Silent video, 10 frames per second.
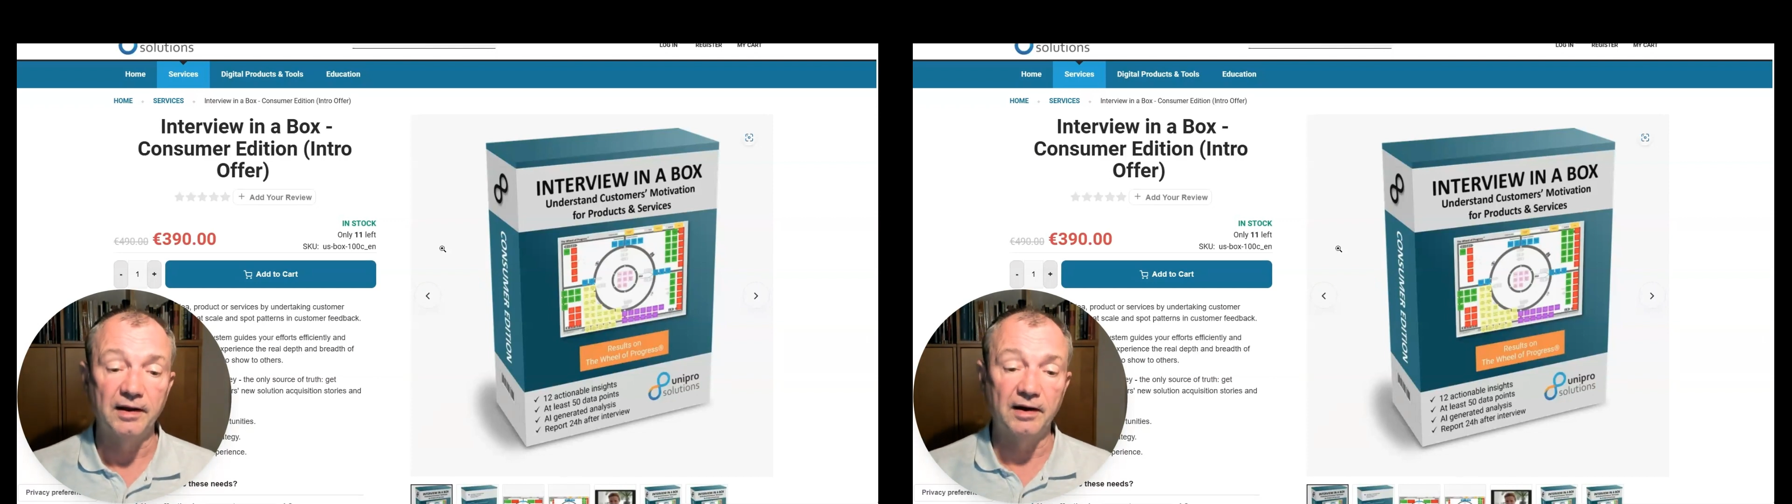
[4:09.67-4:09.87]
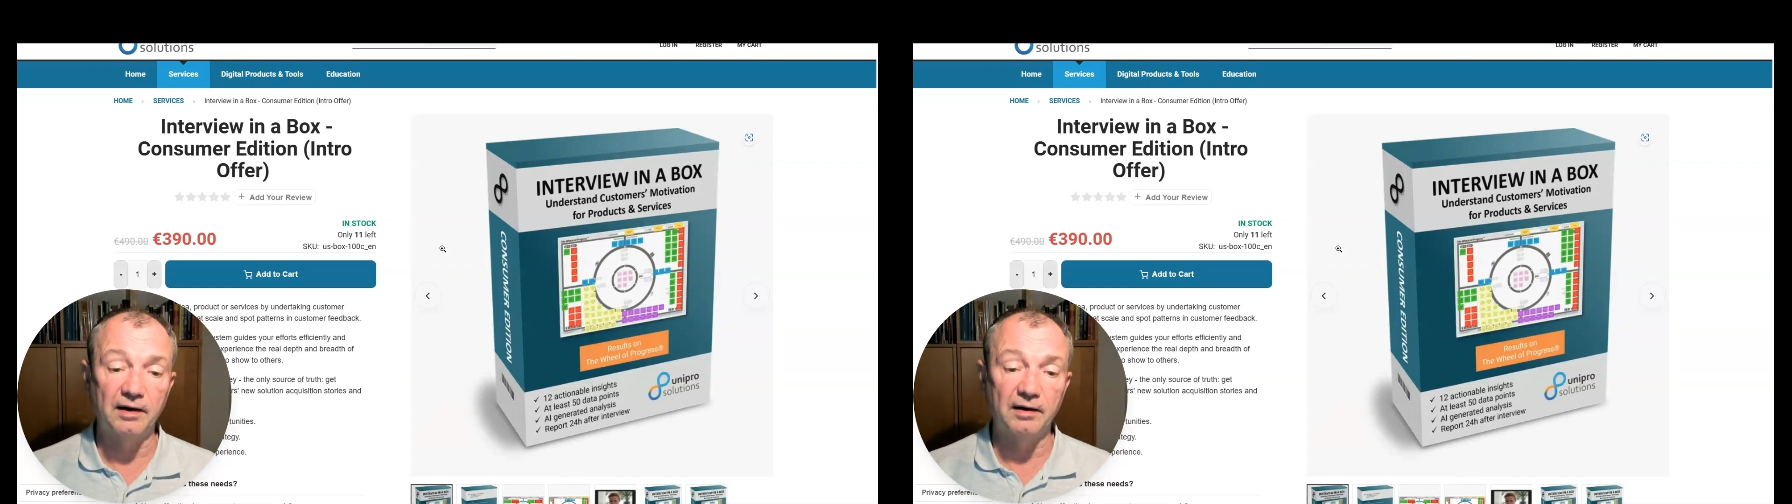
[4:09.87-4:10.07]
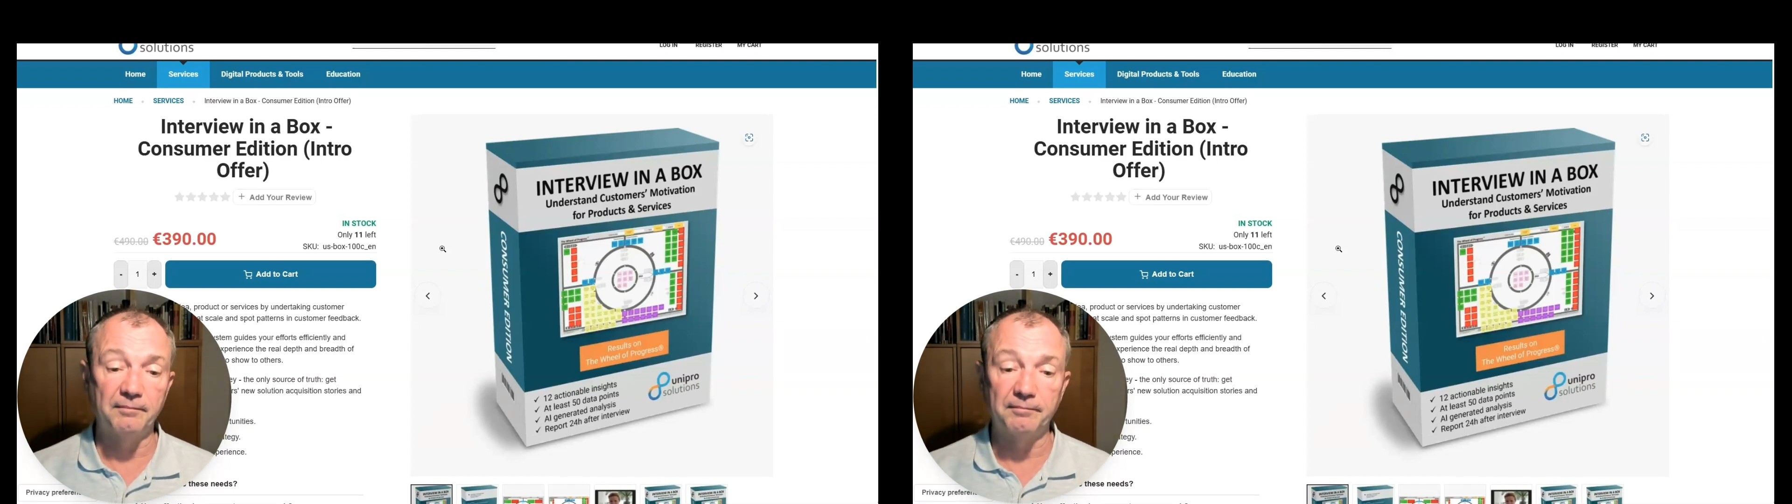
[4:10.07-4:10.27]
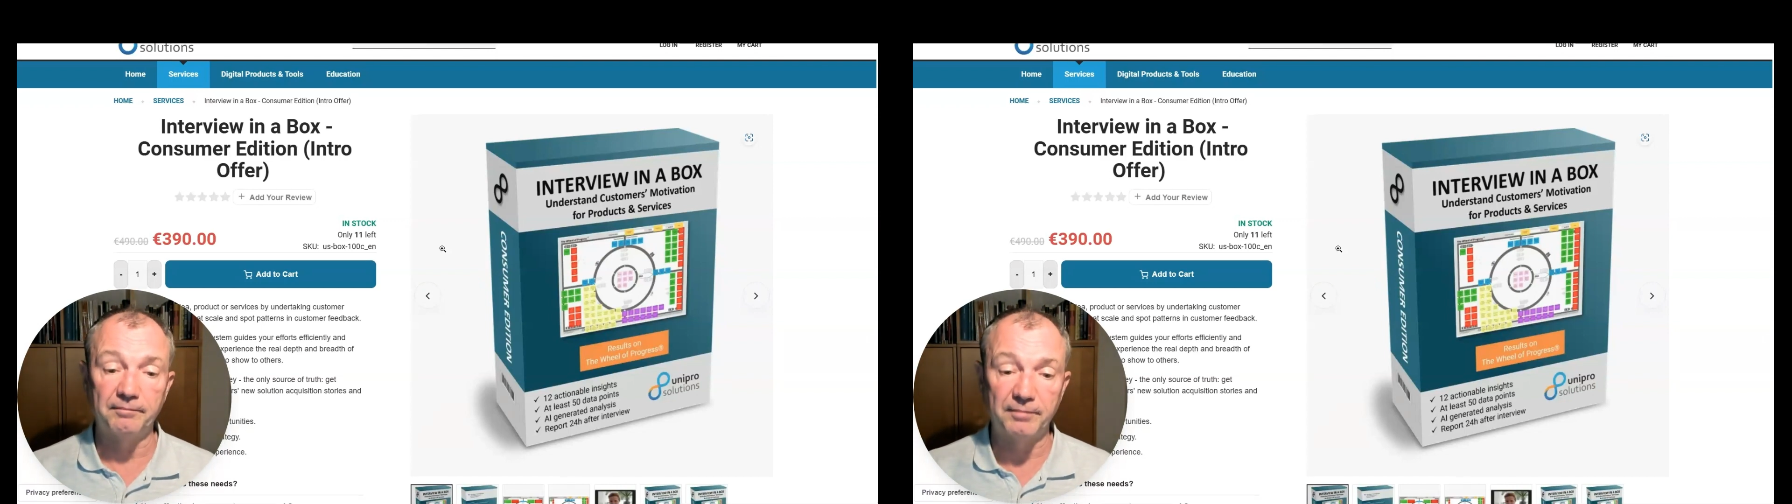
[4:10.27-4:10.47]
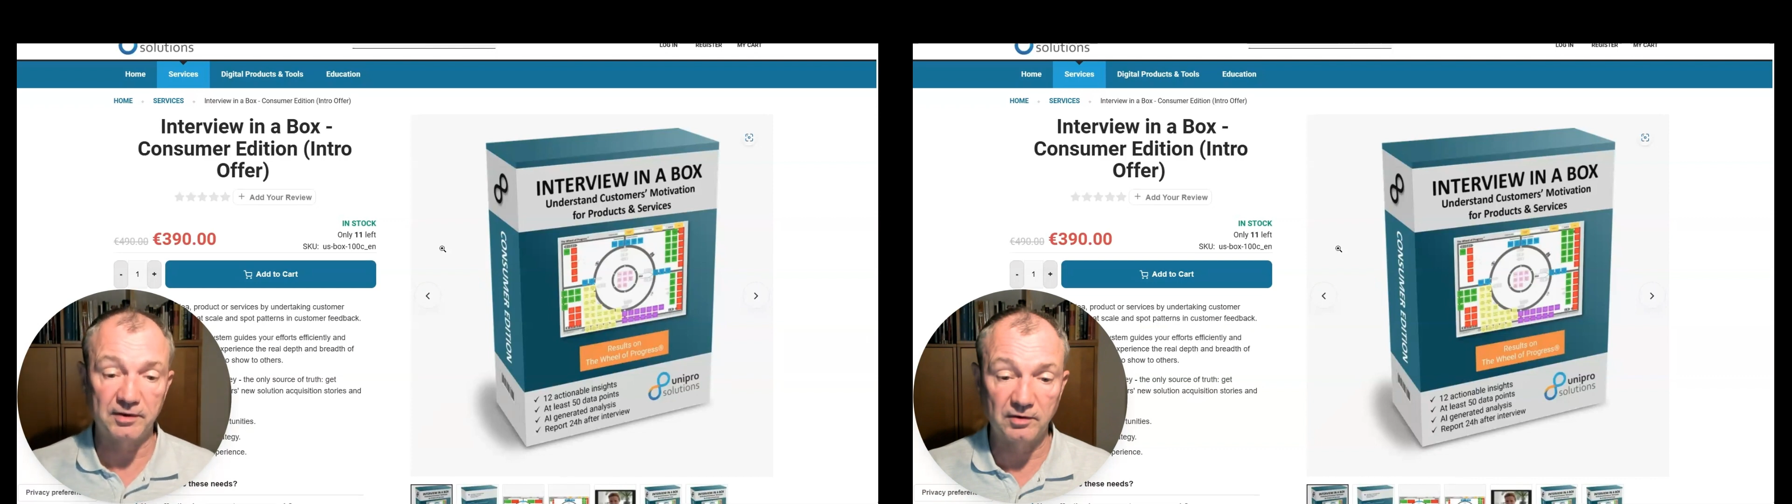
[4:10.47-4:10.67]

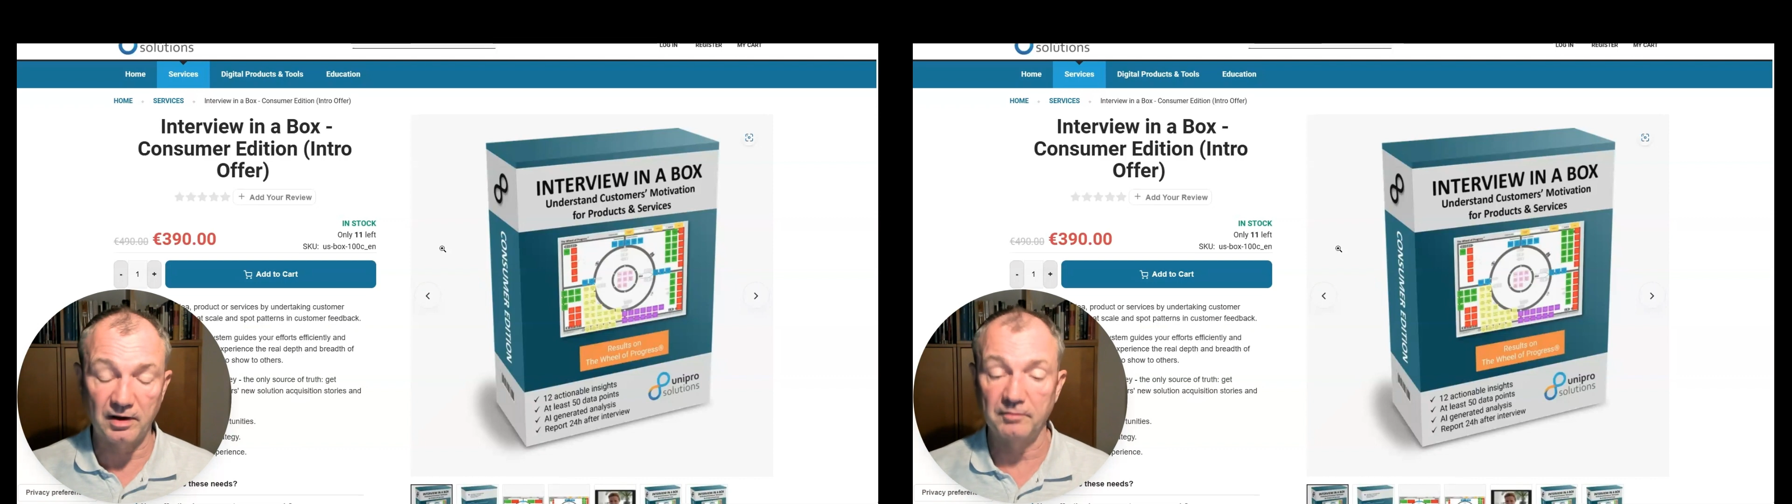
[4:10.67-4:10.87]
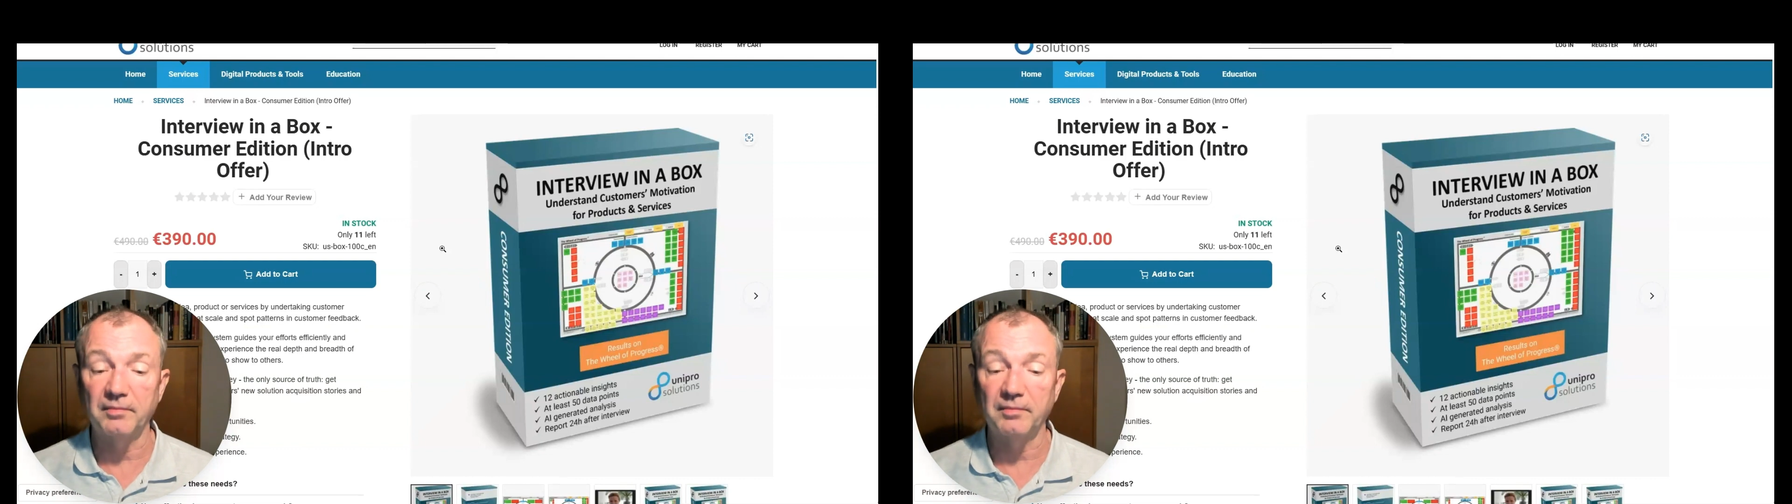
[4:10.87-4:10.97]
But you can